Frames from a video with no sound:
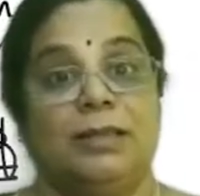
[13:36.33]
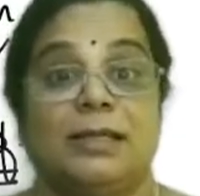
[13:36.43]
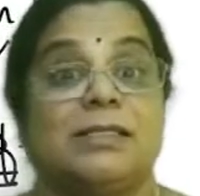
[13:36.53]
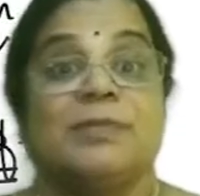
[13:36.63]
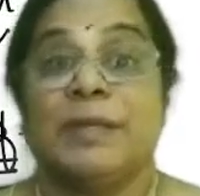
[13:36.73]

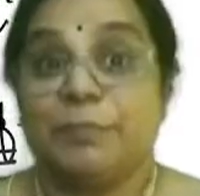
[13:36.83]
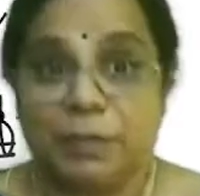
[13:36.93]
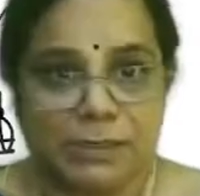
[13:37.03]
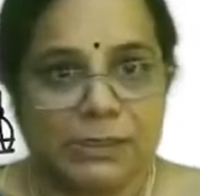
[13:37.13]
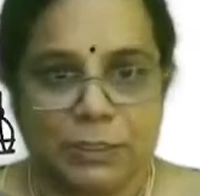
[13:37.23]
That is my
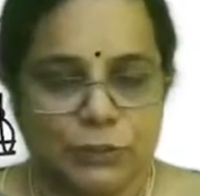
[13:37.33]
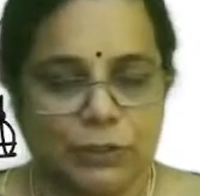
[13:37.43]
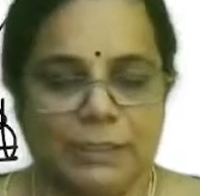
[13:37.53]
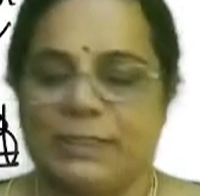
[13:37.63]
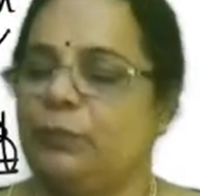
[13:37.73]
personal
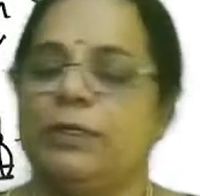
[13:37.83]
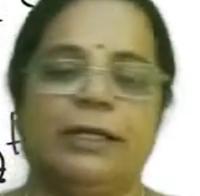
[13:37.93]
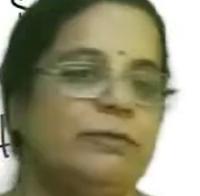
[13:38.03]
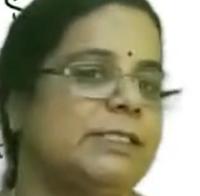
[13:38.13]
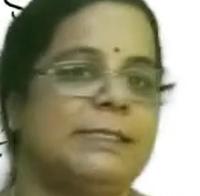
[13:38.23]
choice. I would
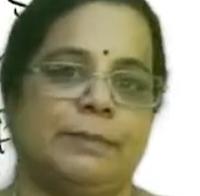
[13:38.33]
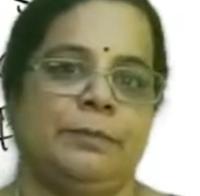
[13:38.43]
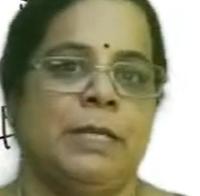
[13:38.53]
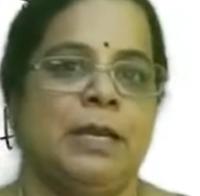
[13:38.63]
never step.